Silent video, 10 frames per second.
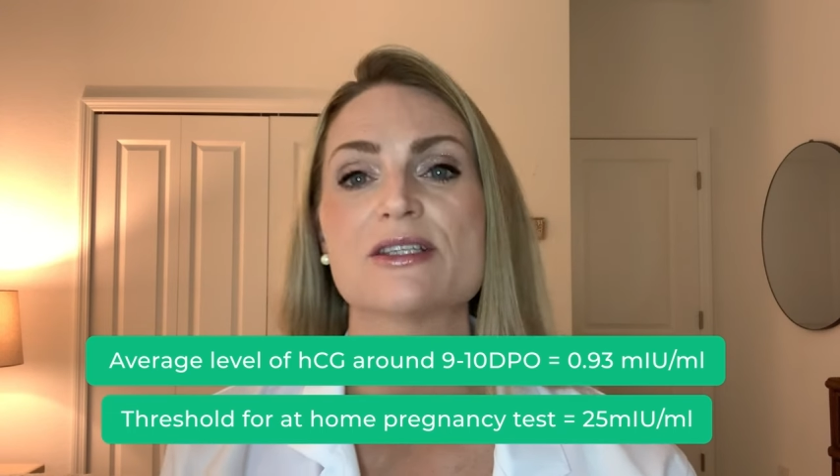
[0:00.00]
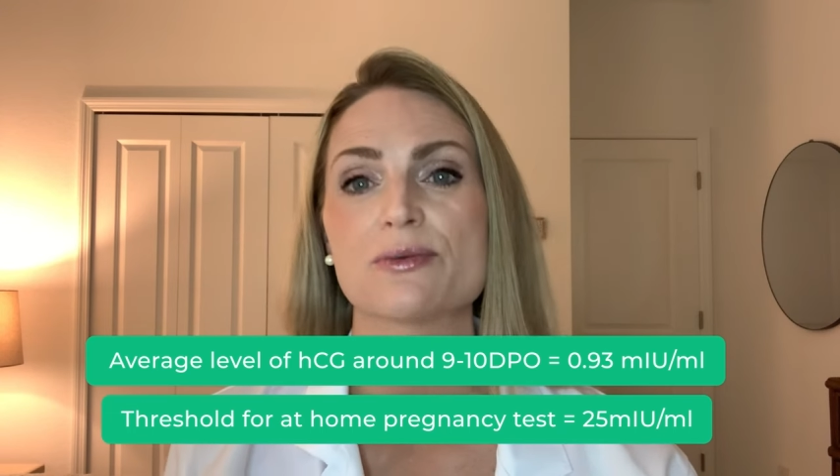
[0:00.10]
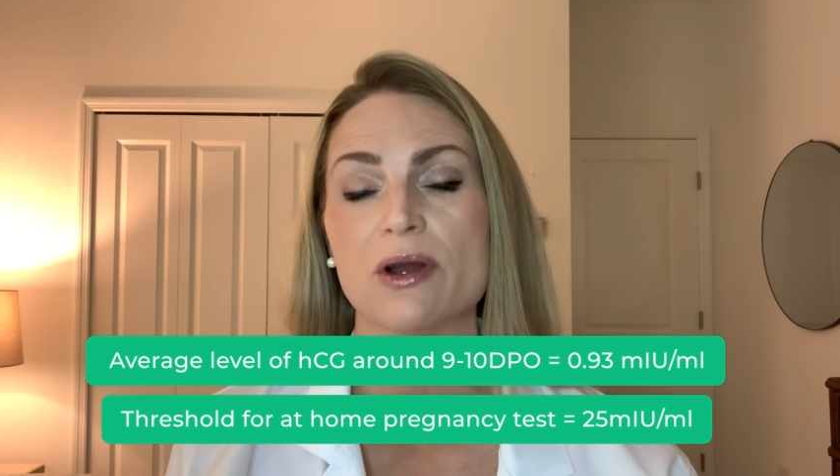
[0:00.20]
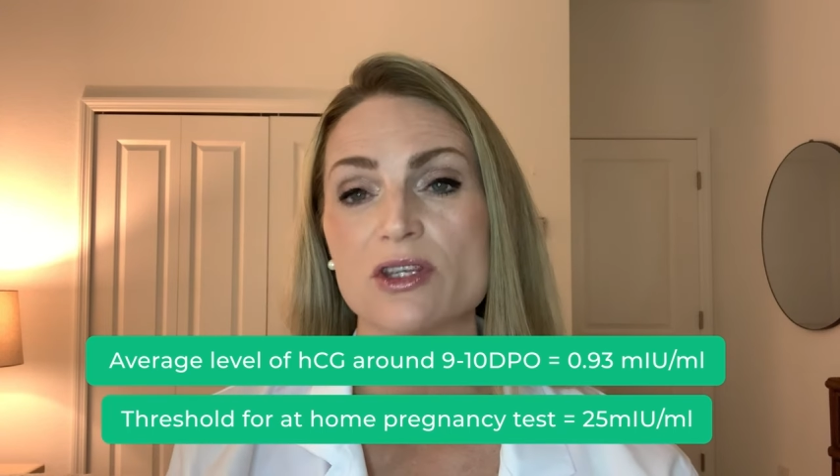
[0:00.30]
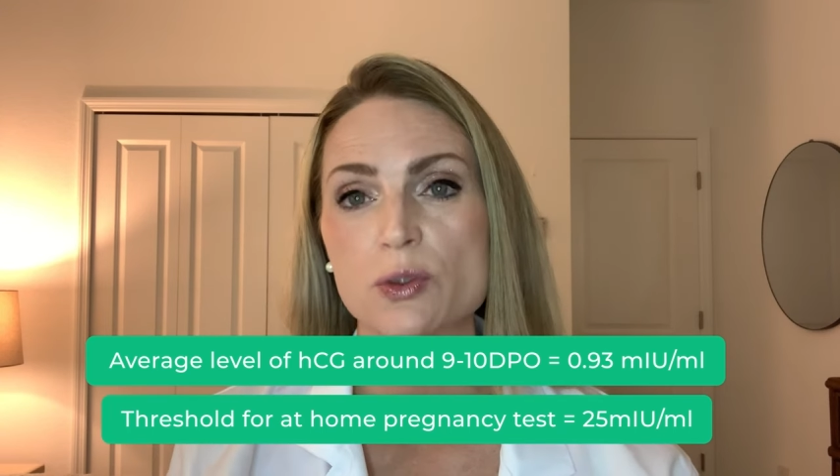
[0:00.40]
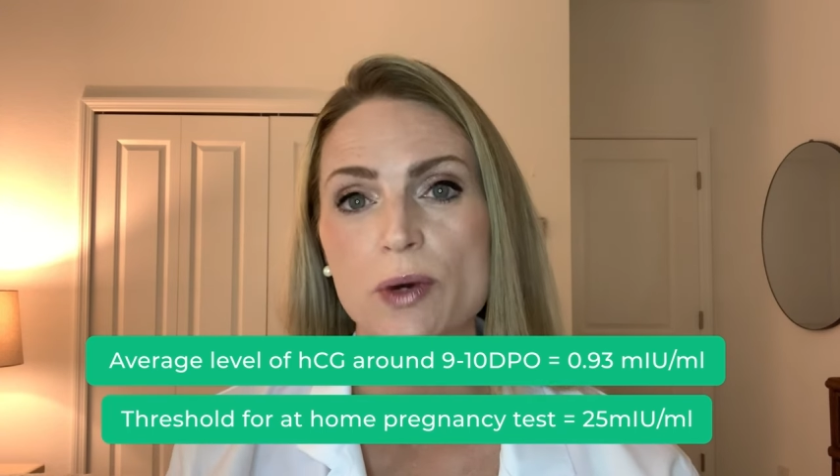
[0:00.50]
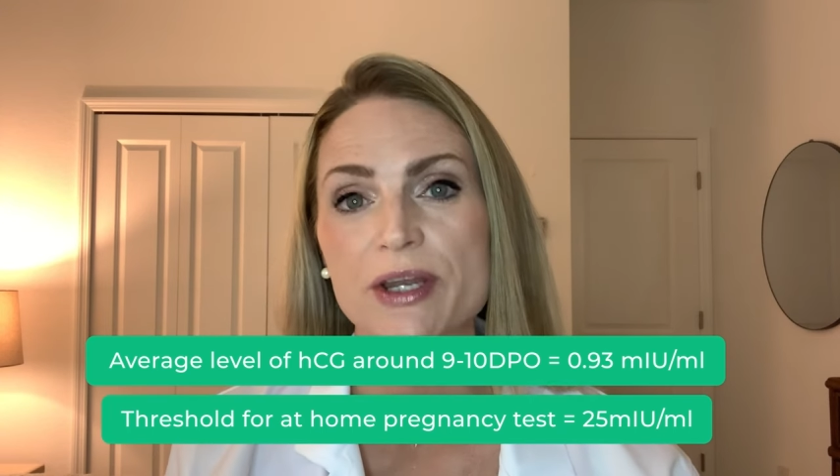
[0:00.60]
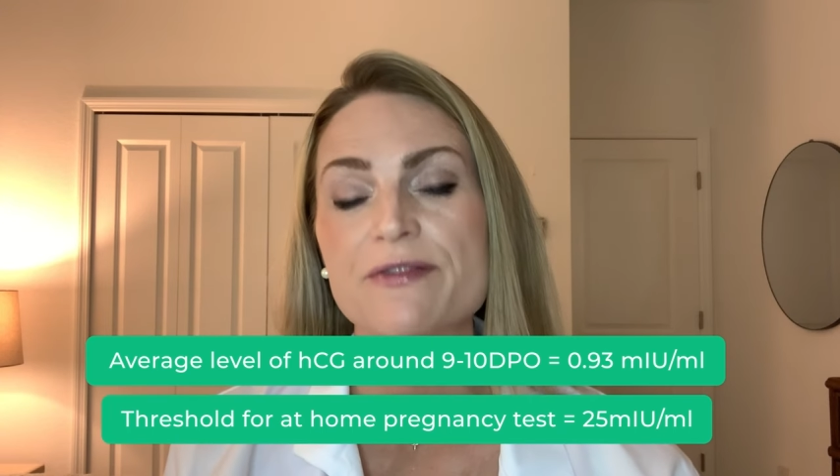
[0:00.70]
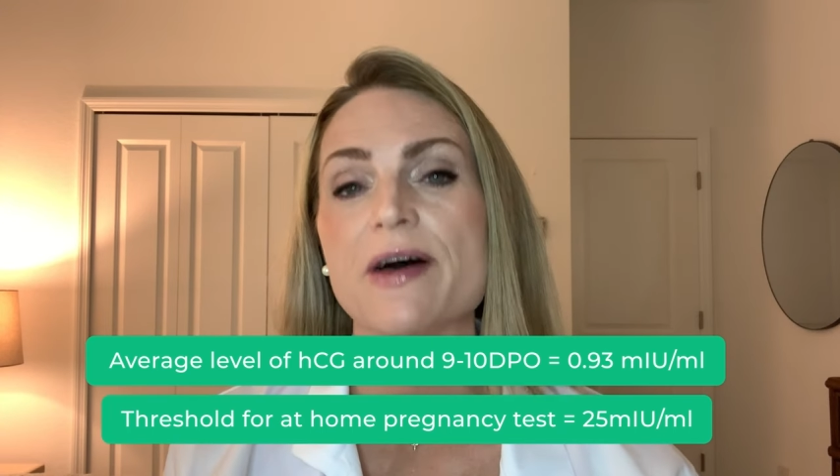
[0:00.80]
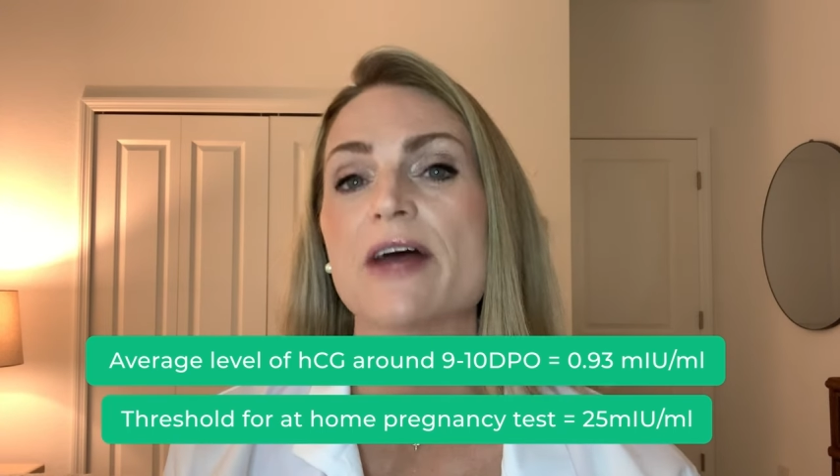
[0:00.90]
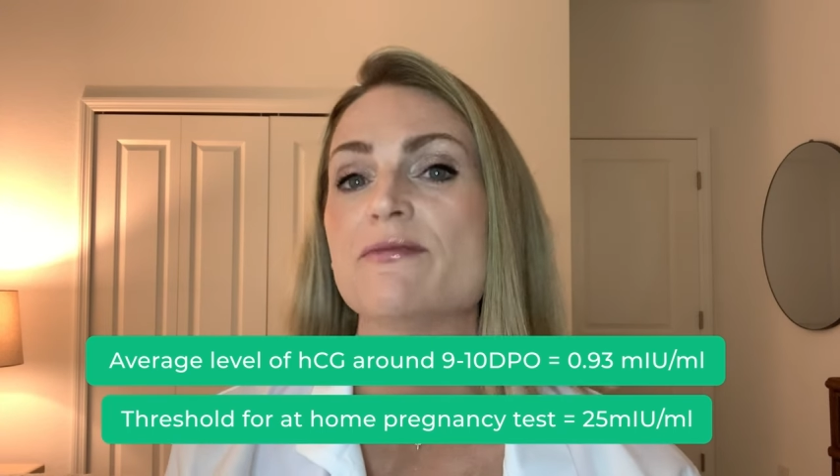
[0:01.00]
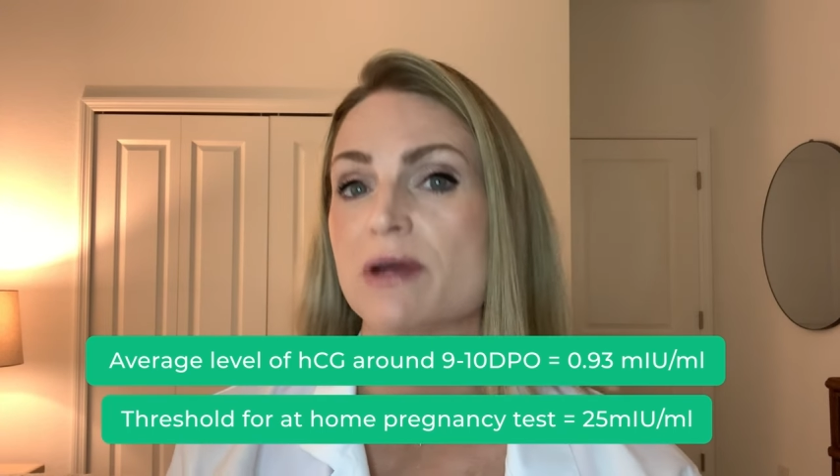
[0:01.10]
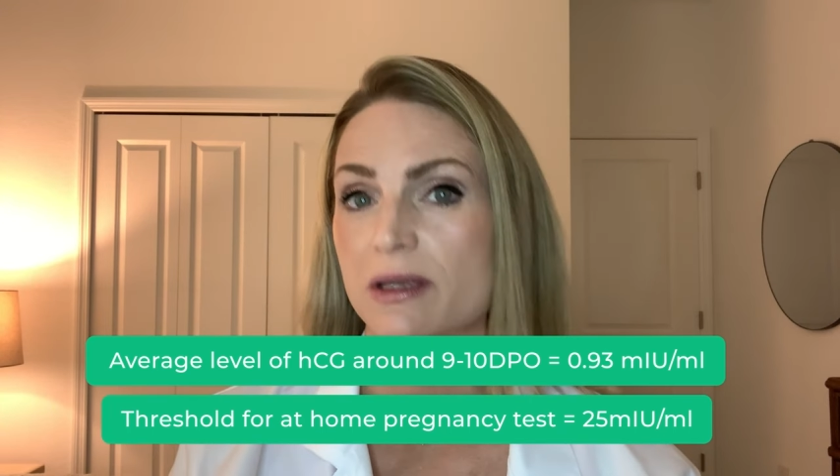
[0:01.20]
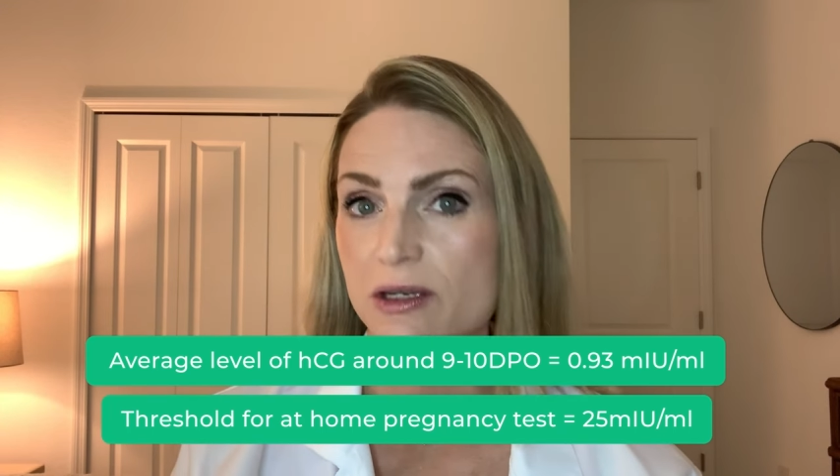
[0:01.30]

is around 25 milli